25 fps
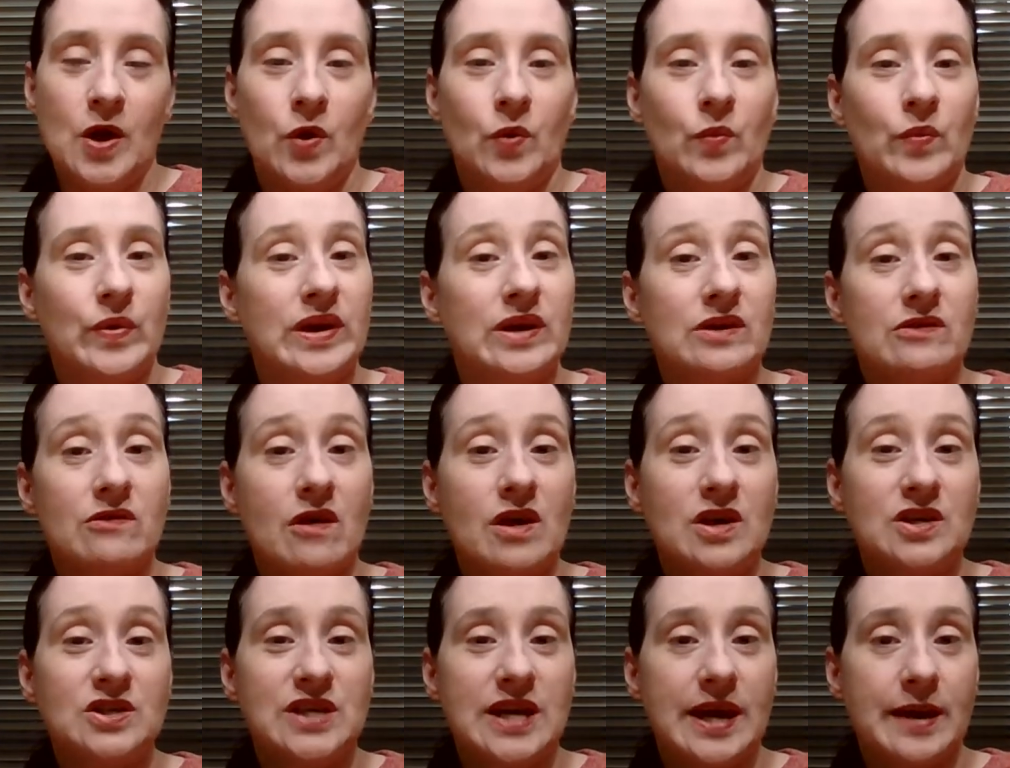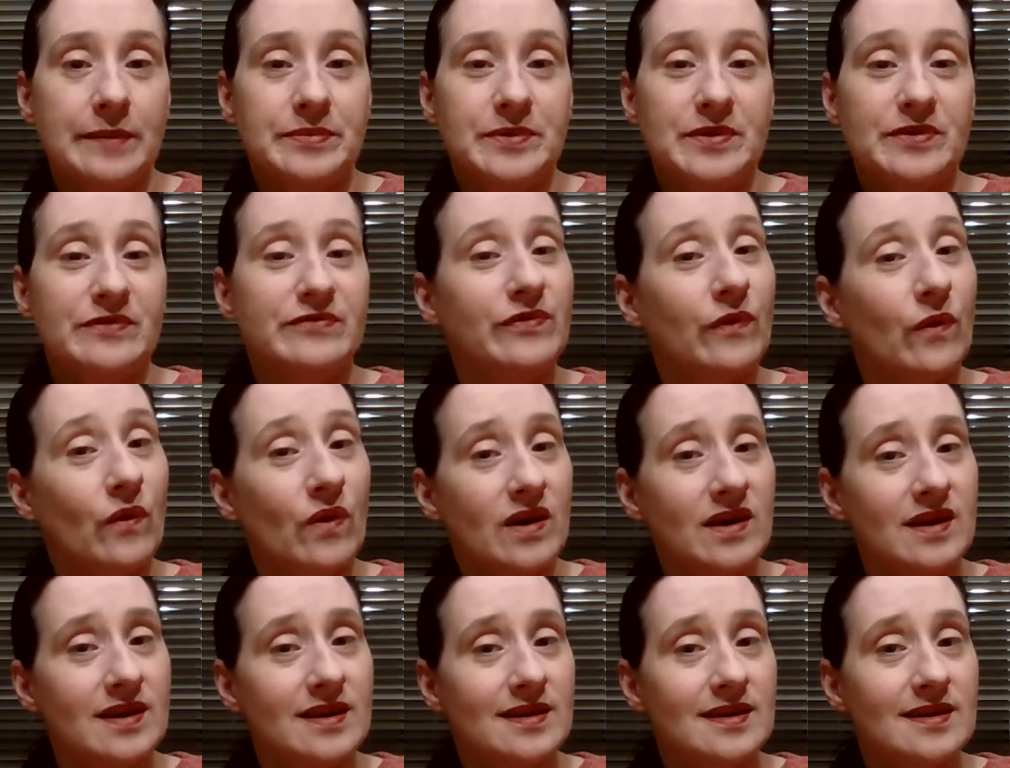We are on chapter
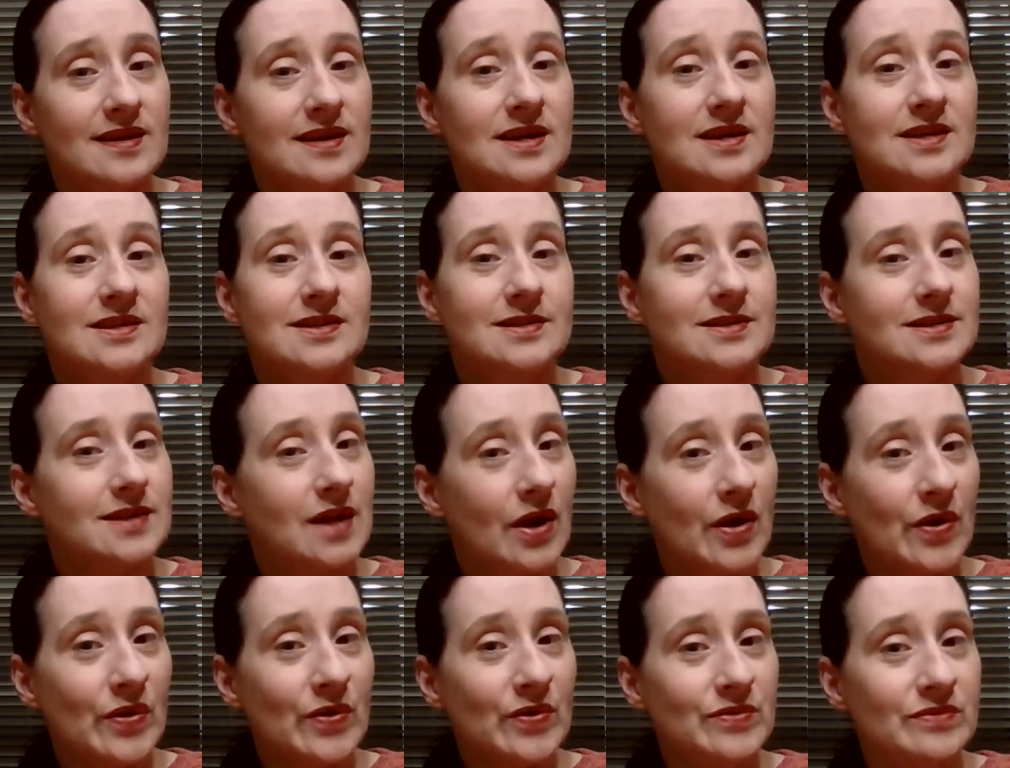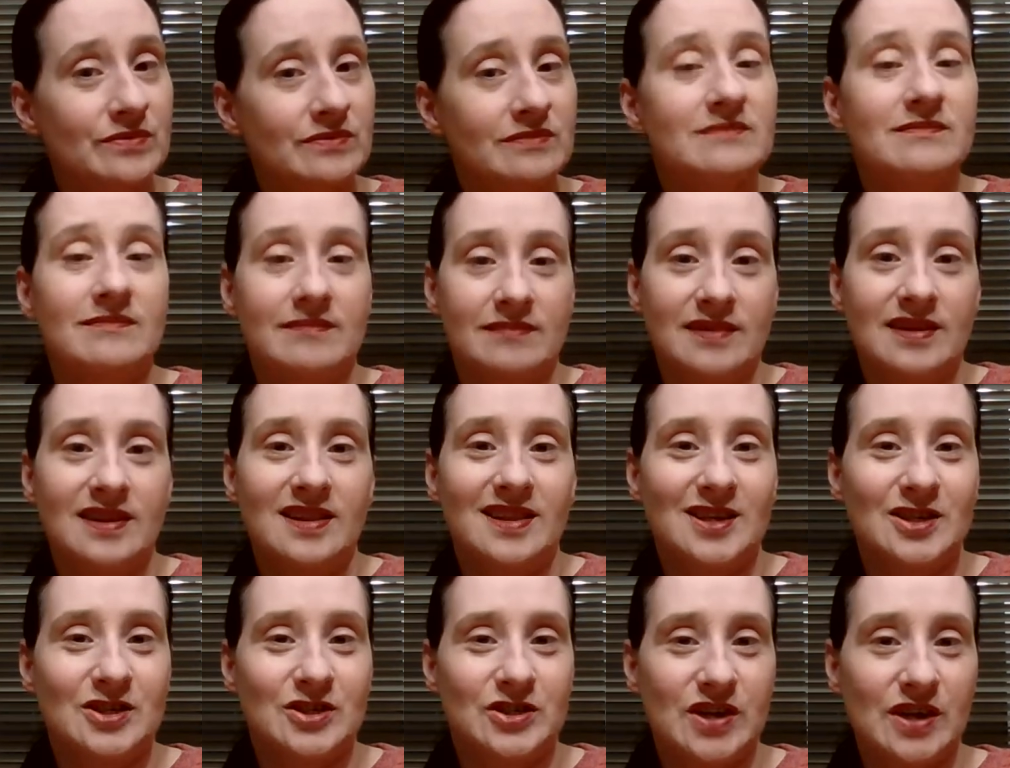4, so
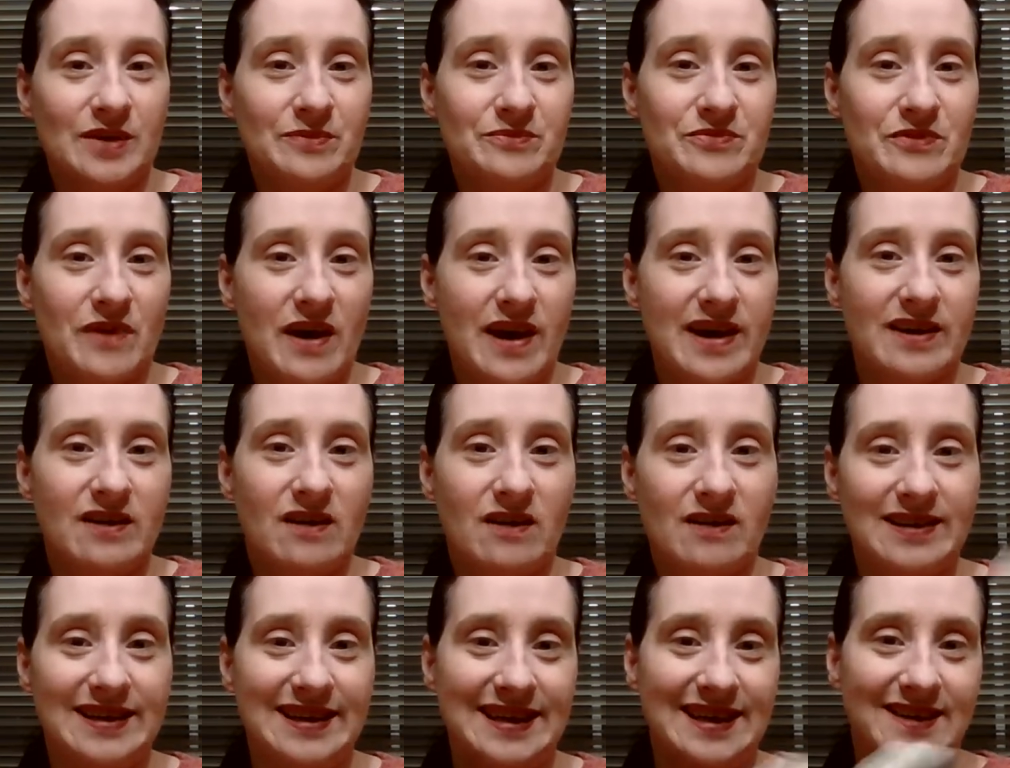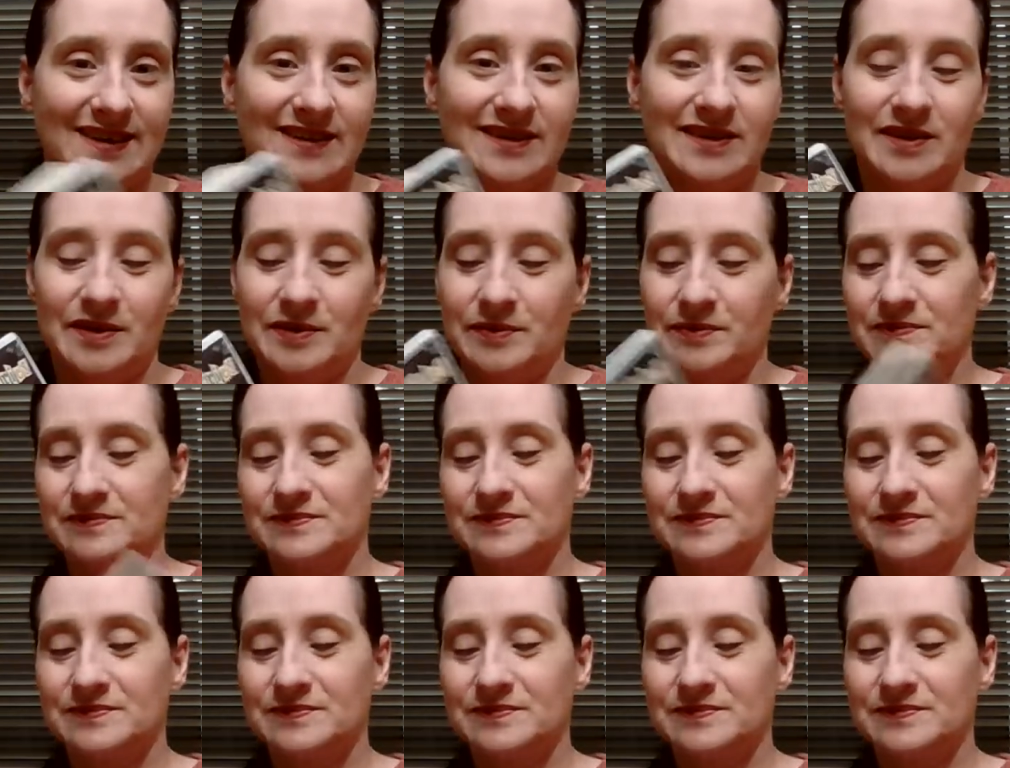let's jump right on in.